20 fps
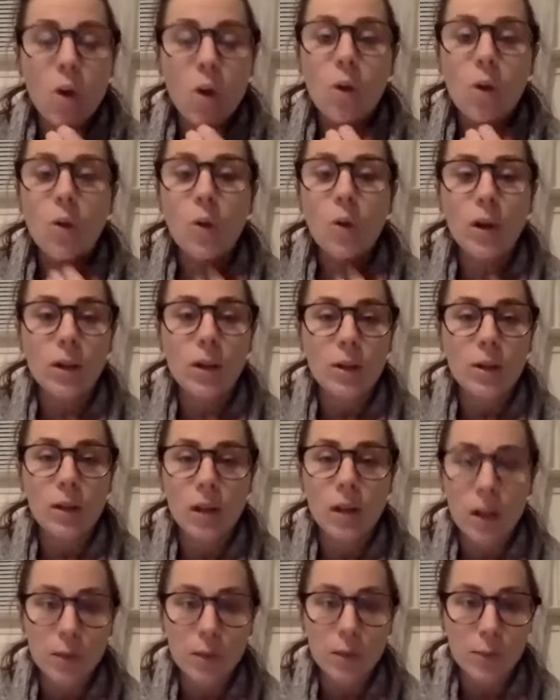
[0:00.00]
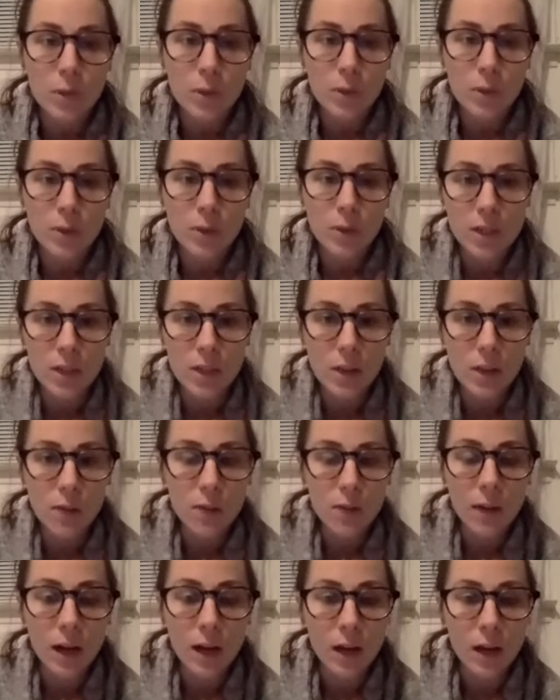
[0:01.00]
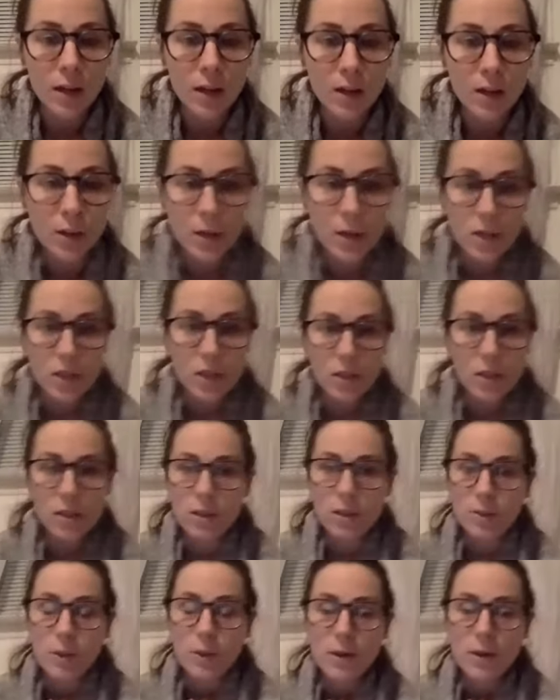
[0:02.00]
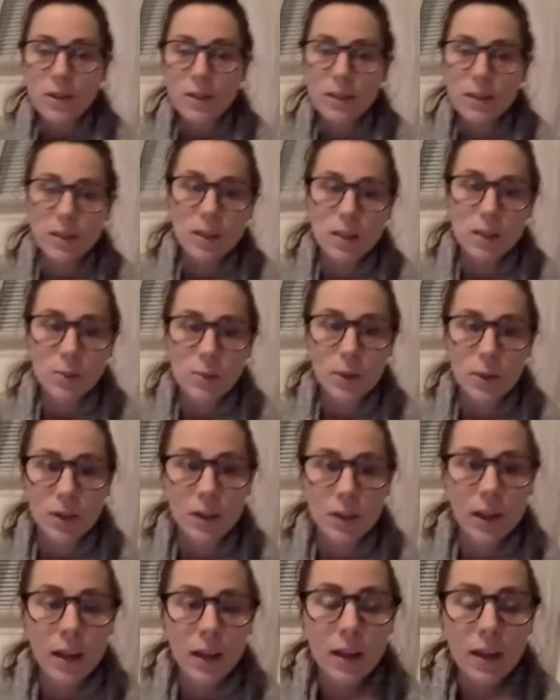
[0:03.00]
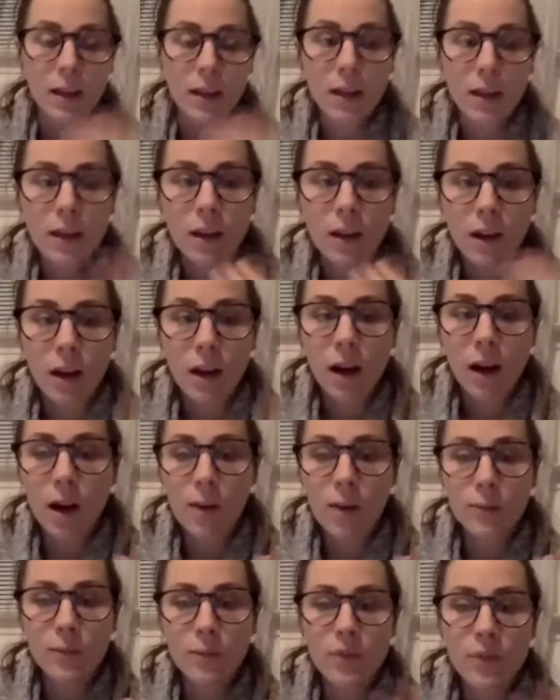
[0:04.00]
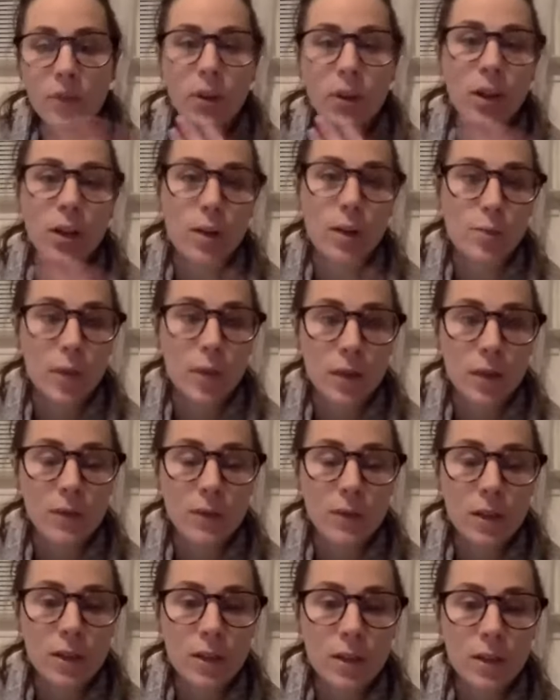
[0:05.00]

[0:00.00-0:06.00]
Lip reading: or you can unmute yourself and ask questions as well, because this is really for your benefit.